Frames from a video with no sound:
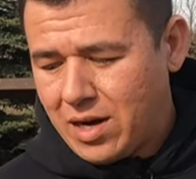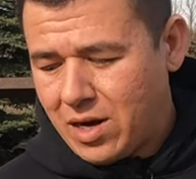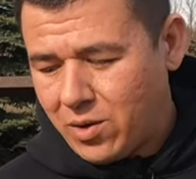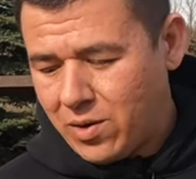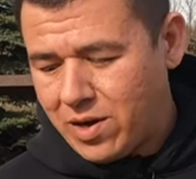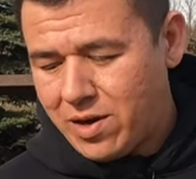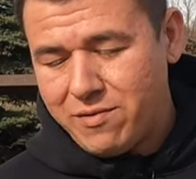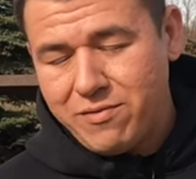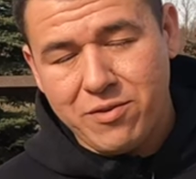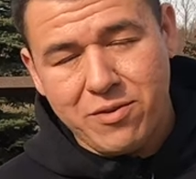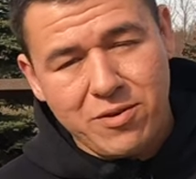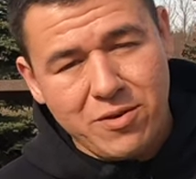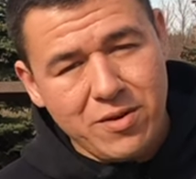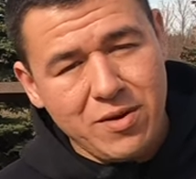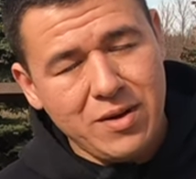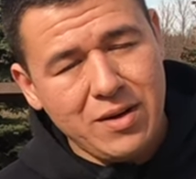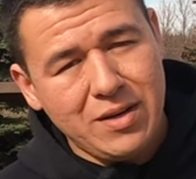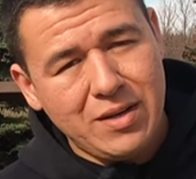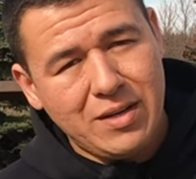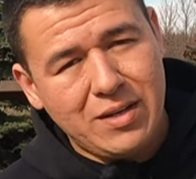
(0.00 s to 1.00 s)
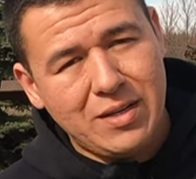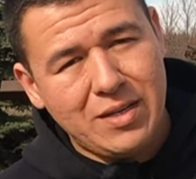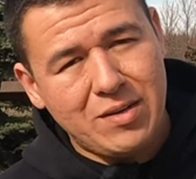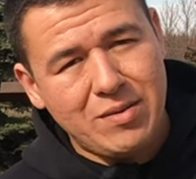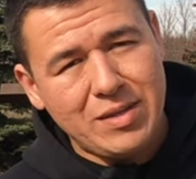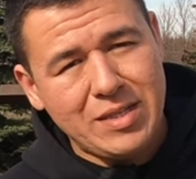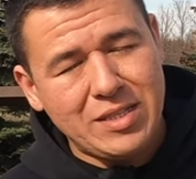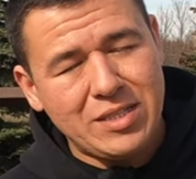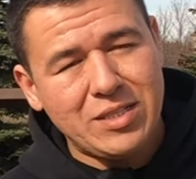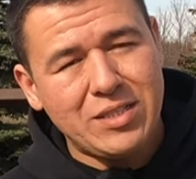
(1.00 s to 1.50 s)
However,
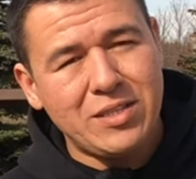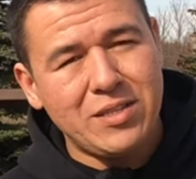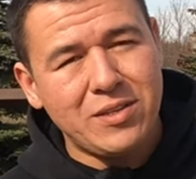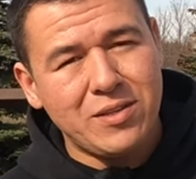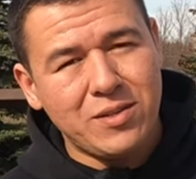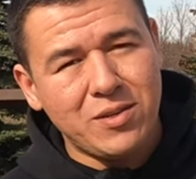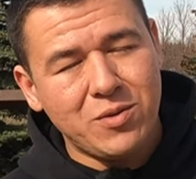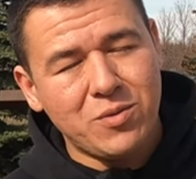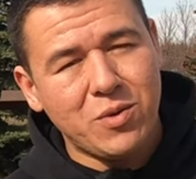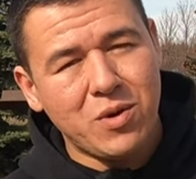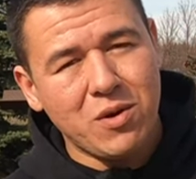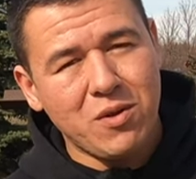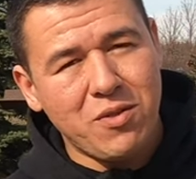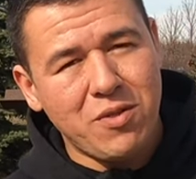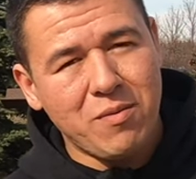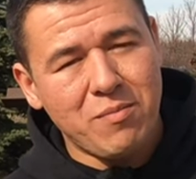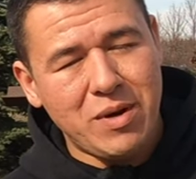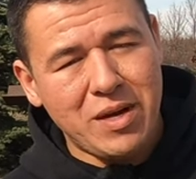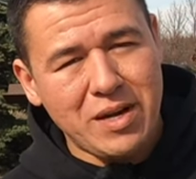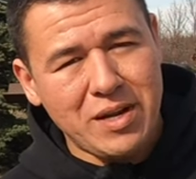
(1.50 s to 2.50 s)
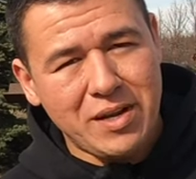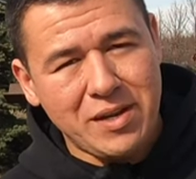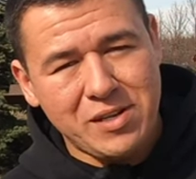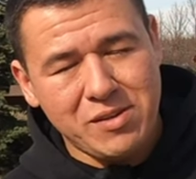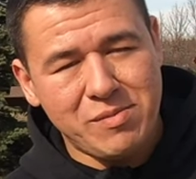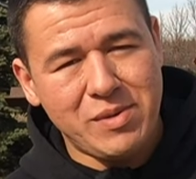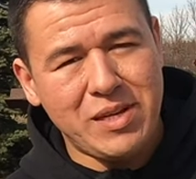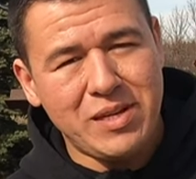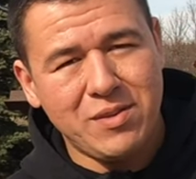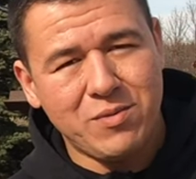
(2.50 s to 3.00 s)
uh, it's still worth the money
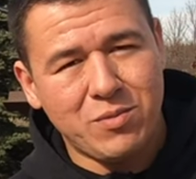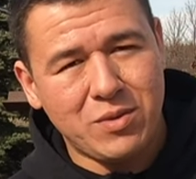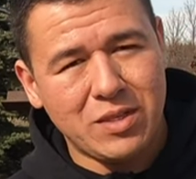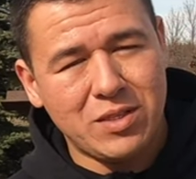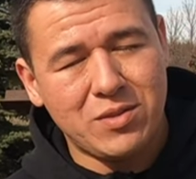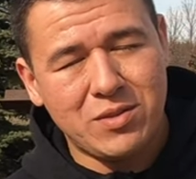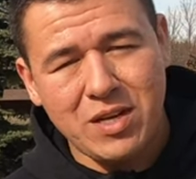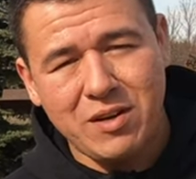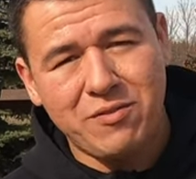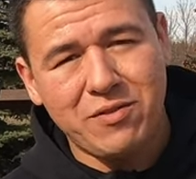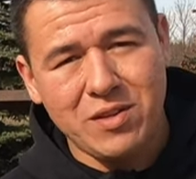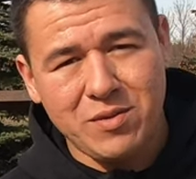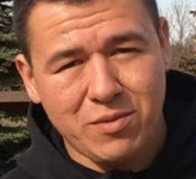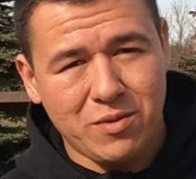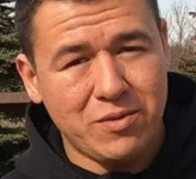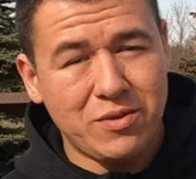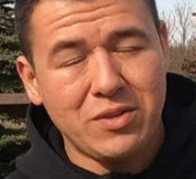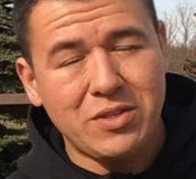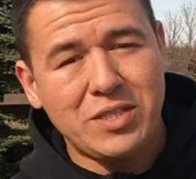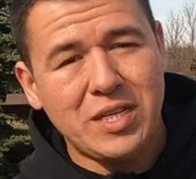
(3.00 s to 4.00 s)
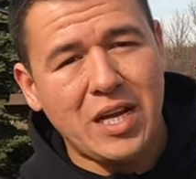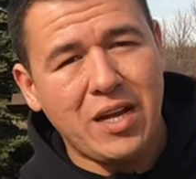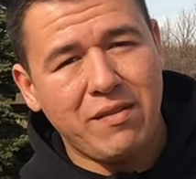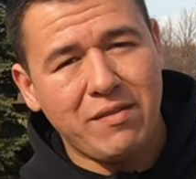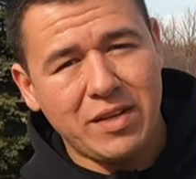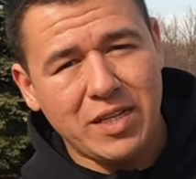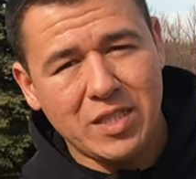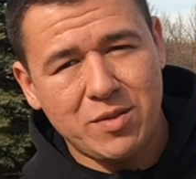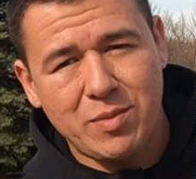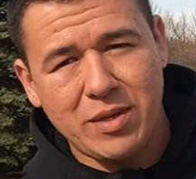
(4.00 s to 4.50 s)
to me. It was definitely worth the
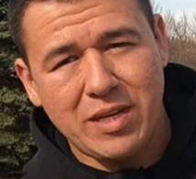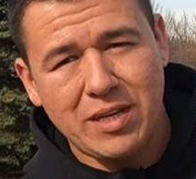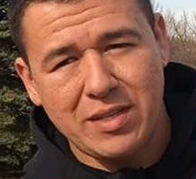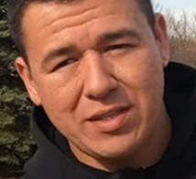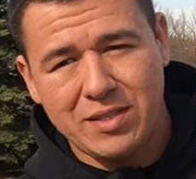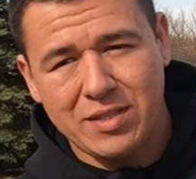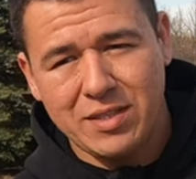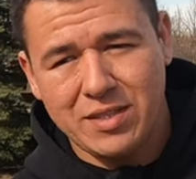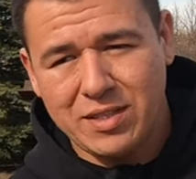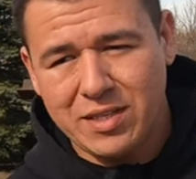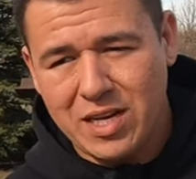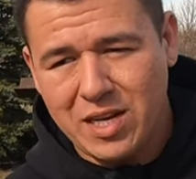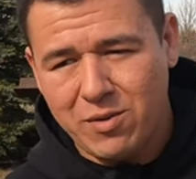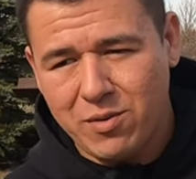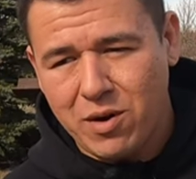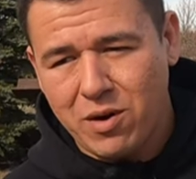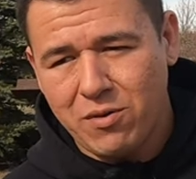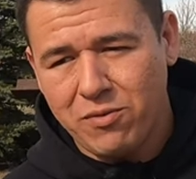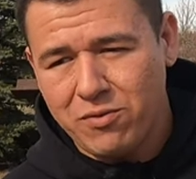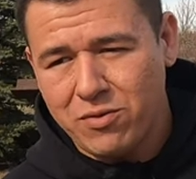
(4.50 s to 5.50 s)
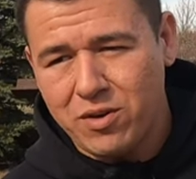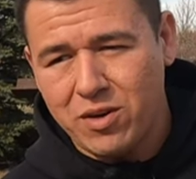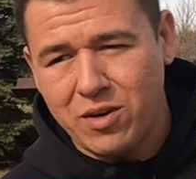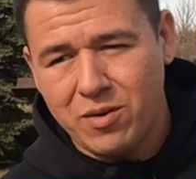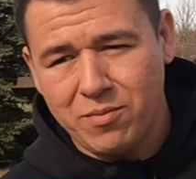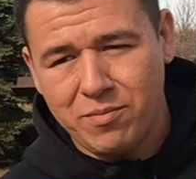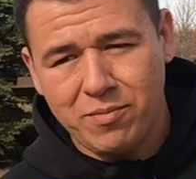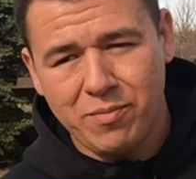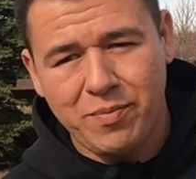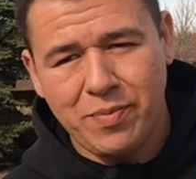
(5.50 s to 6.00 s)
savings because it's anywhere
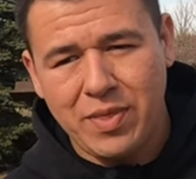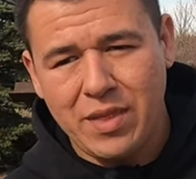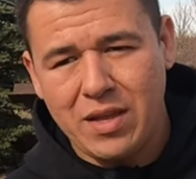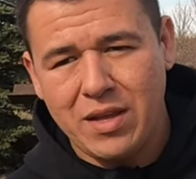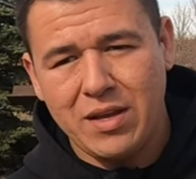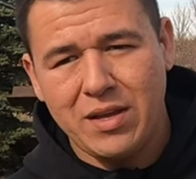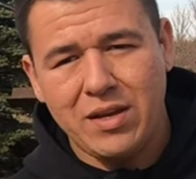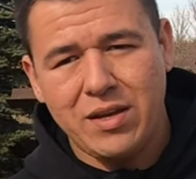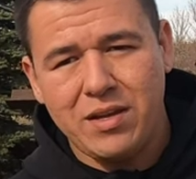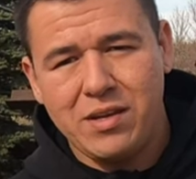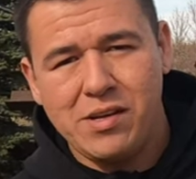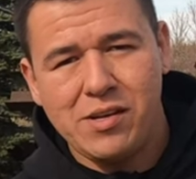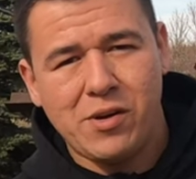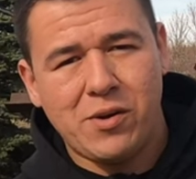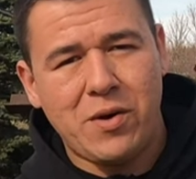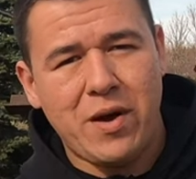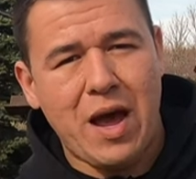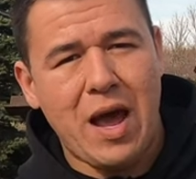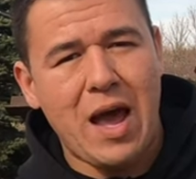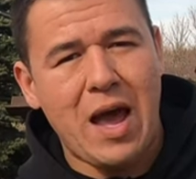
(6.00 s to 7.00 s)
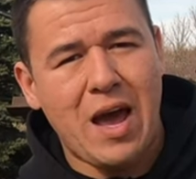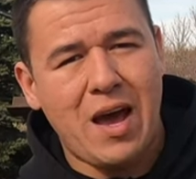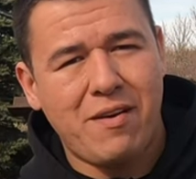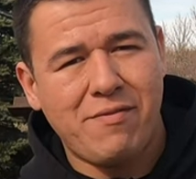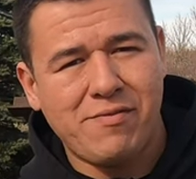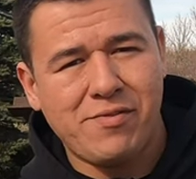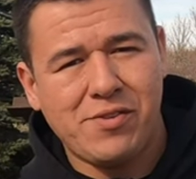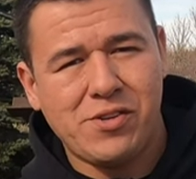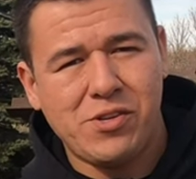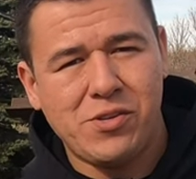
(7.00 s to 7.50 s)
from, you know,
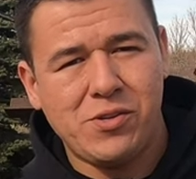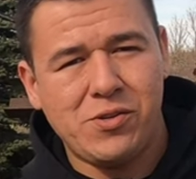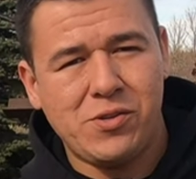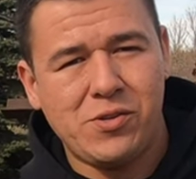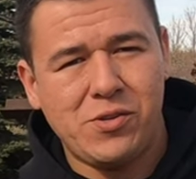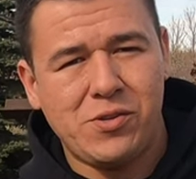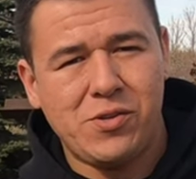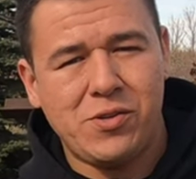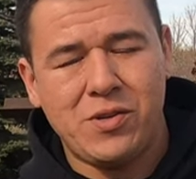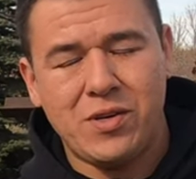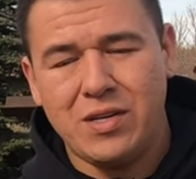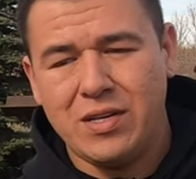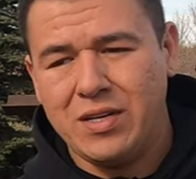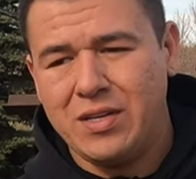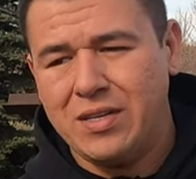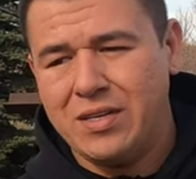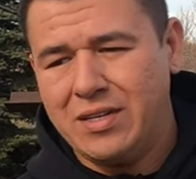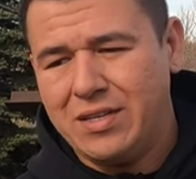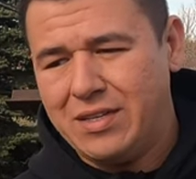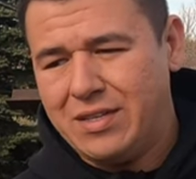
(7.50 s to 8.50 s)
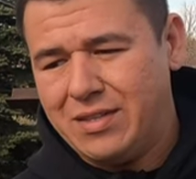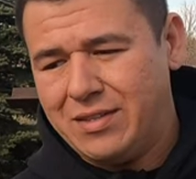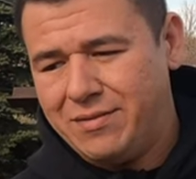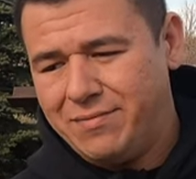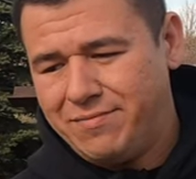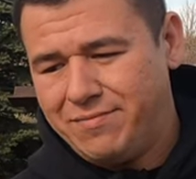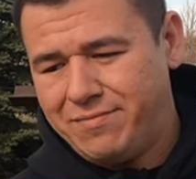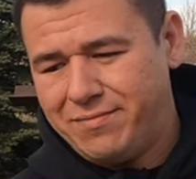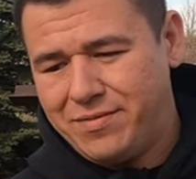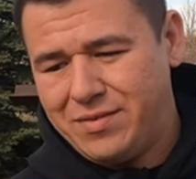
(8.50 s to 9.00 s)
half to,
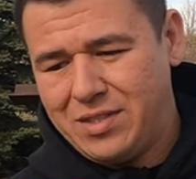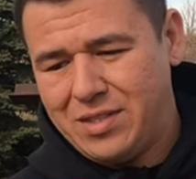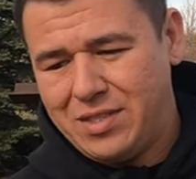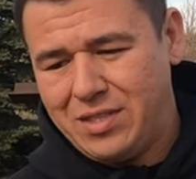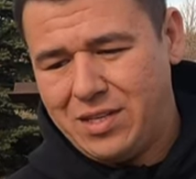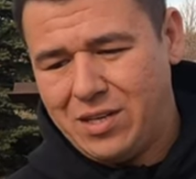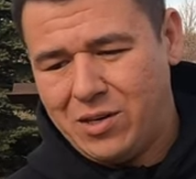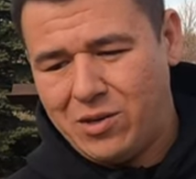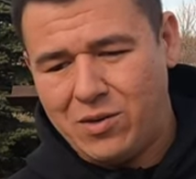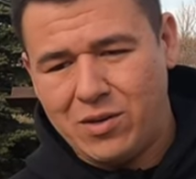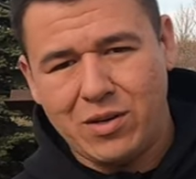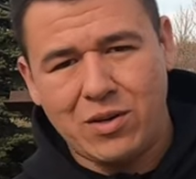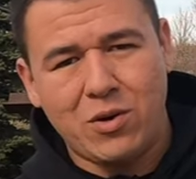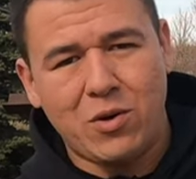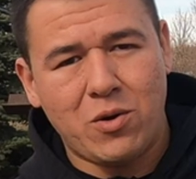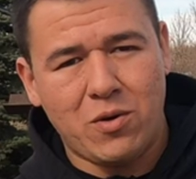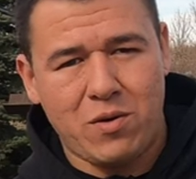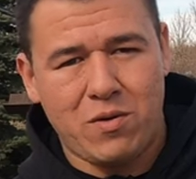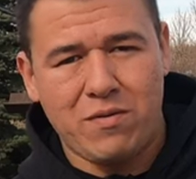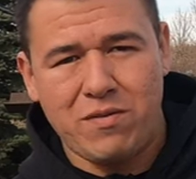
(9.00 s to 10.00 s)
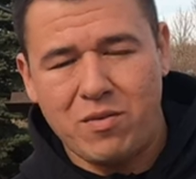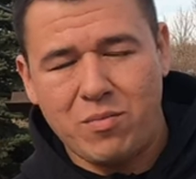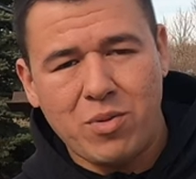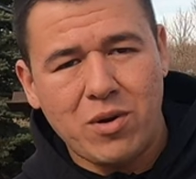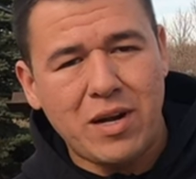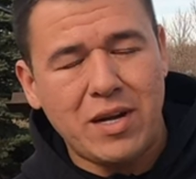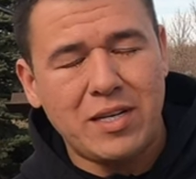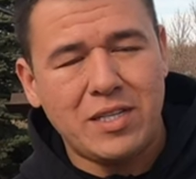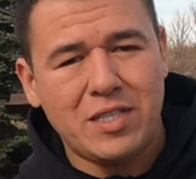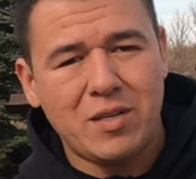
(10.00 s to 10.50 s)
you know, a quarter of the
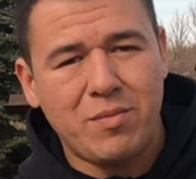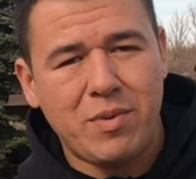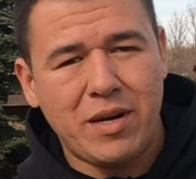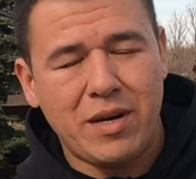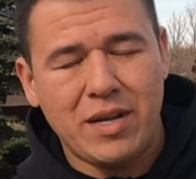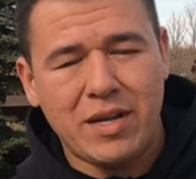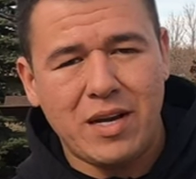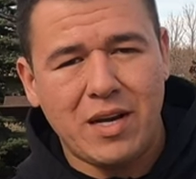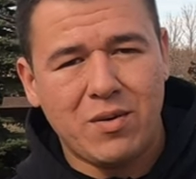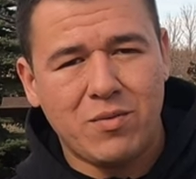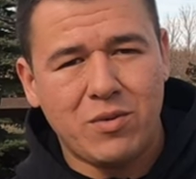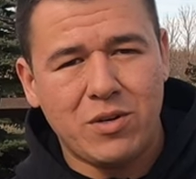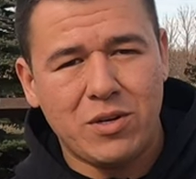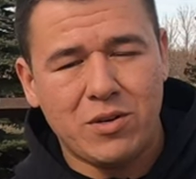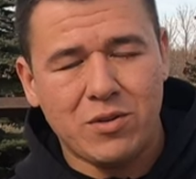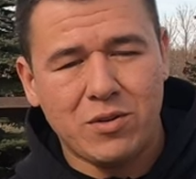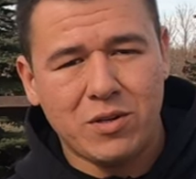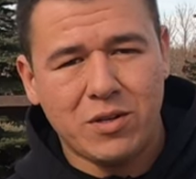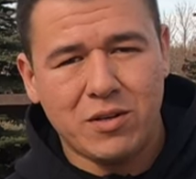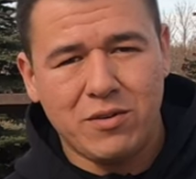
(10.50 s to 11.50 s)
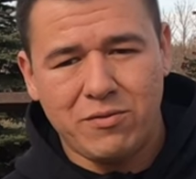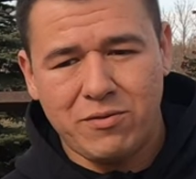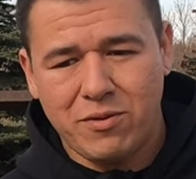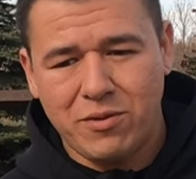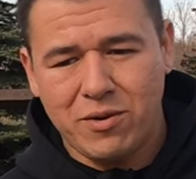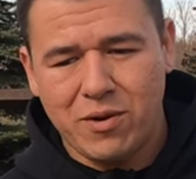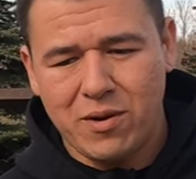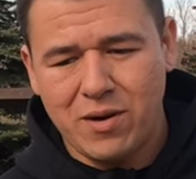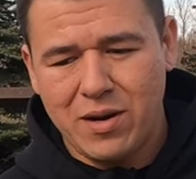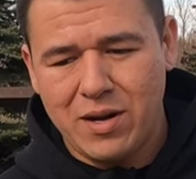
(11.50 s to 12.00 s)
price depending on what you're looking
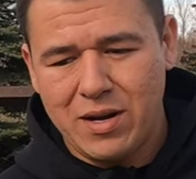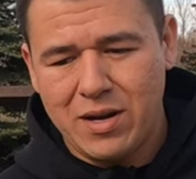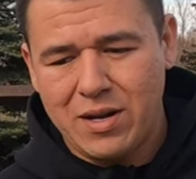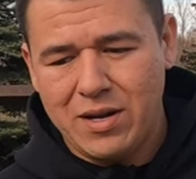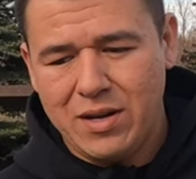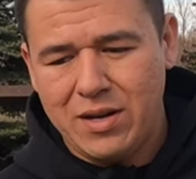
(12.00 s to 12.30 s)
for.